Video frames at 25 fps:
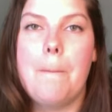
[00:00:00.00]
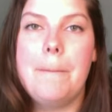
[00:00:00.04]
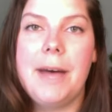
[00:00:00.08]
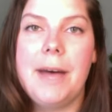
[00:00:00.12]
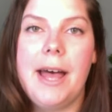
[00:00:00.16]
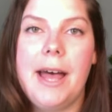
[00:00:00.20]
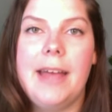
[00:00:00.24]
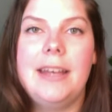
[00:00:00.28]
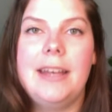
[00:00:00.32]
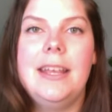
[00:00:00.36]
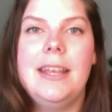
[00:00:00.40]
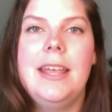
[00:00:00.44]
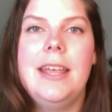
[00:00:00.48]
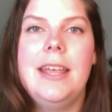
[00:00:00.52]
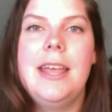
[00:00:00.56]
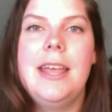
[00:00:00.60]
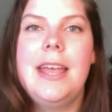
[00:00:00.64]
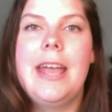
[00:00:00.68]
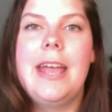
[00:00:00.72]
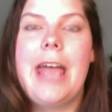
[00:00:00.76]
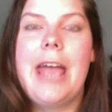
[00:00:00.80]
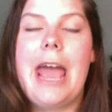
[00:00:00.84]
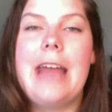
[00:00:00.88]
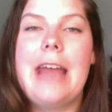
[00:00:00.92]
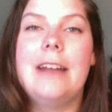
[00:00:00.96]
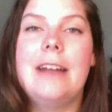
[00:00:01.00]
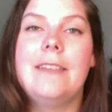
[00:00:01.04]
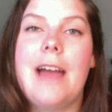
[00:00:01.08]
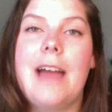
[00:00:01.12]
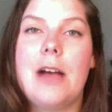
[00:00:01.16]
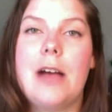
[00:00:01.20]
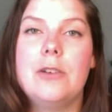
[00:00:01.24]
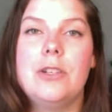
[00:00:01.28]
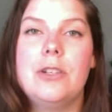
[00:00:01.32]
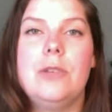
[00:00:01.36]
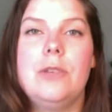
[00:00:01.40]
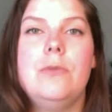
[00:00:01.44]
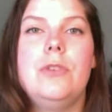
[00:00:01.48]
But it
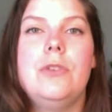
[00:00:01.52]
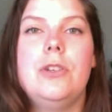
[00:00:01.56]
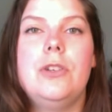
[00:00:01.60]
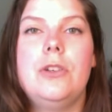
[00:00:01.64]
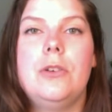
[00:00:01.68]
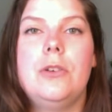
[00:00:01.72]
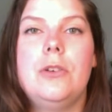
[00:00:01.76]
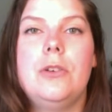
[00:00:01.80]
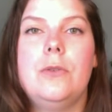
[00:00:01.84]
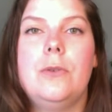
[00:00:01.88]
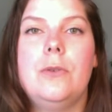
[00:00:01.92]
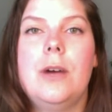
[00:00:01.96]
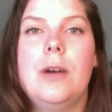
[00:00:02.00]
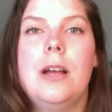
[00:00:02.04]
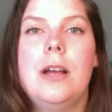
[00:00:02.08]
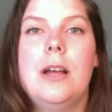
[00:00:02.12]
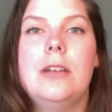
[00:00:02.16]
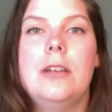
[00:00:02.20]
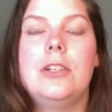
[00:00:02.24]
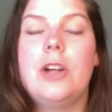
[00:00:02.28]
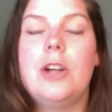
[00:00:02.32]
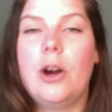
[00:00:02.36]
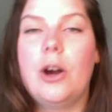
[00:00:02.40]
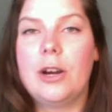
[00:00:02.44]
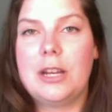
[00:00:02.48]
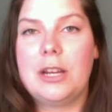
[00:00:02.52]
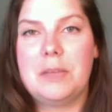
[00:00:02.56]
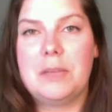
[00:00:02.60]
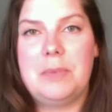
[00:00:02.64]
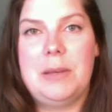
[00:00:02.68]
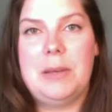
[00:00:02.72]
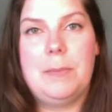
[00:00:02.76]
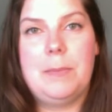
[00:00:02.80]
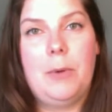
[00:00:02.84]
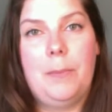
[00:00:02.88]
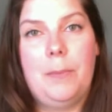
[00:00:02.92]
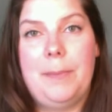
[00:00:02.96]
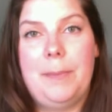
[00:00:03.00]
allows you to target
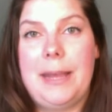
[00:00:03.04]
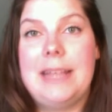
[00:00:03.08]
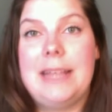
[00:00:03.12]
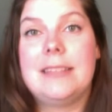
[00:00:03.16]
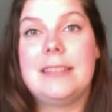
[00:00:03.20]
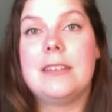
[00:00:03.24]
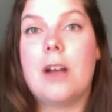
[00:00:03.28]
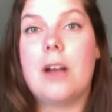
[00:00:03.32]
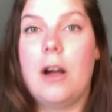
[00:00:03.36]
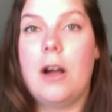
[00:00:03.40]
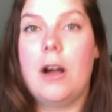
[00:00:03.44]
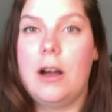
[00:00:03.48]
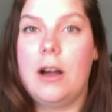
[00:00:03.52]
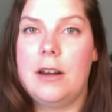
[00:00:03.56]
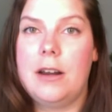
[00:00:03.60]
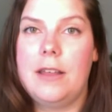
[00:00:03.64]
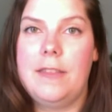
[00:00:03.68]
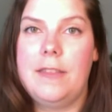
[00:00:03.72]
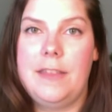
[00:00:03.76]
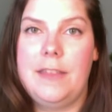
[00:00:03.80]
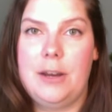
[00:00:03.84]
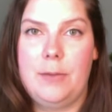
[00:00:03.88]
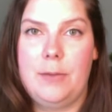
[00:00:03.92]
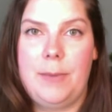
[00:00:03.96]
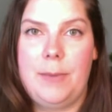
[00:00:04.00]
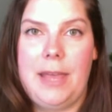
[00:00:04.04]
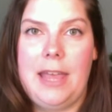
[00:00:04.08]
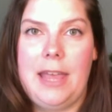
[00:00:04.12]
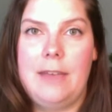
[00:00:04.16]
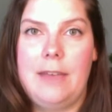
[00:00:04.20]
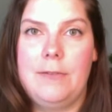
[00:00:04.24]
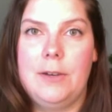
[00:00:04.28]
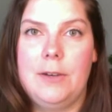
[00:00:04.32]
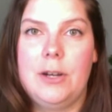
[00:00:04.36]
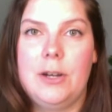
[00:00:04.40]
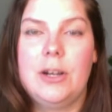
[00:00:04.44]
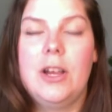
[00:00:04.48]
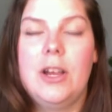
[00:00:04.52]
people based on their
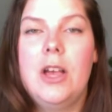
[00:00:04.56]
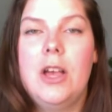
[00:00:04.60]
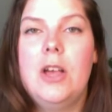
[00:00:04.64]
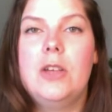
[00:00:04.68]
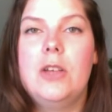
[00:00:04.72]
behavior.